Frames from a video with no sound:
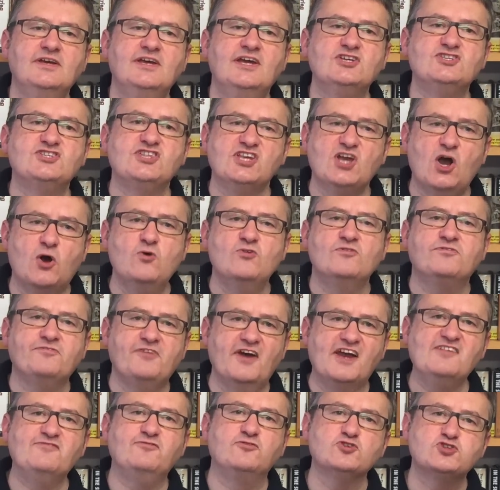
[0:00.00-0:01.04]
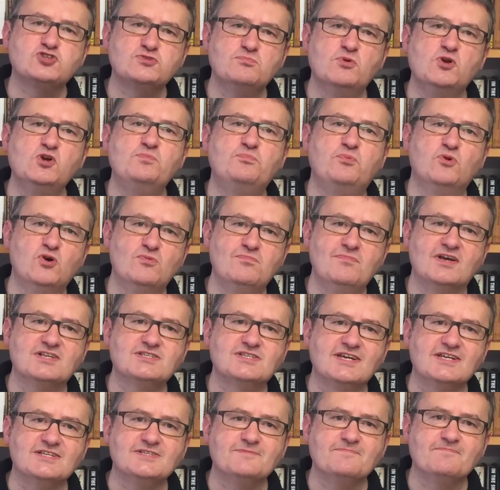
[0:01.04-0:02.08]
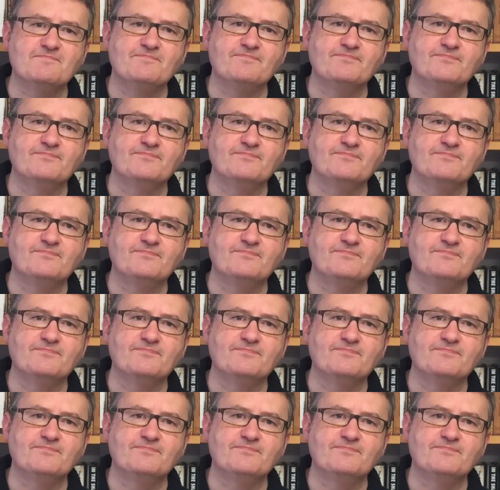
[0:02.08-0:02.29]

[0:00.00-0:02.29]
is the old faithful smoothbore musket.